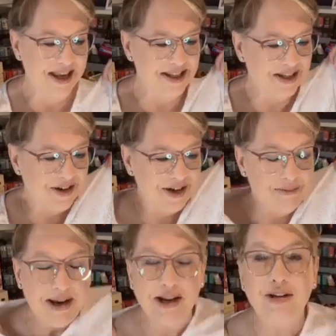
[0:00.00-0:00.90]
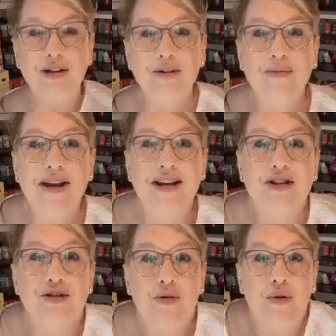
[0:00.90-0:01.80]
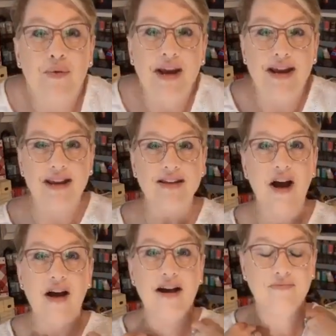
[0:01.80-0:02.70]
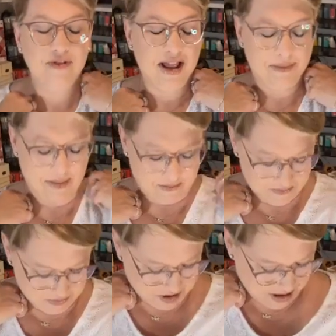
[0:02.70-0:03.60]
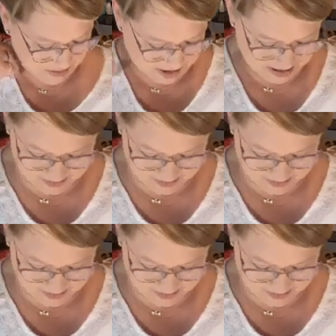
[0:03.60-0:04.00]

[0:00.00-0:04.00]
It's going to be a good week, a short week. Y'all, I feel like my top